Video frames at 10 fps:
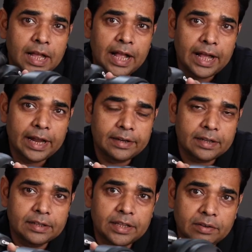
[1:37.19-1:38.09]
and
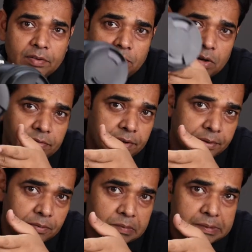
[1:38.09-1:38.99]
that will work for you.